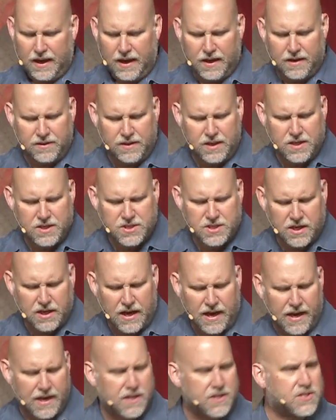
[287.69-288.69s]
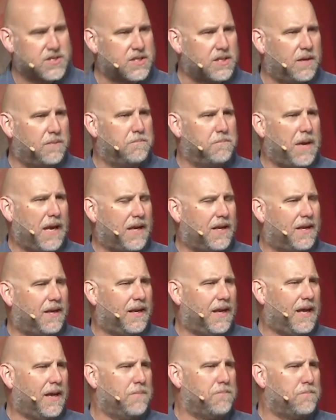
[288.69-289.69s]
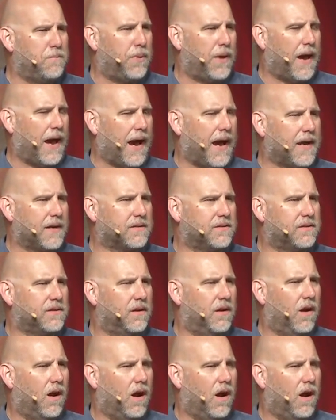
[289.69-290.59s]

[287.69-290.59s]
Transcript: And these guys made an impact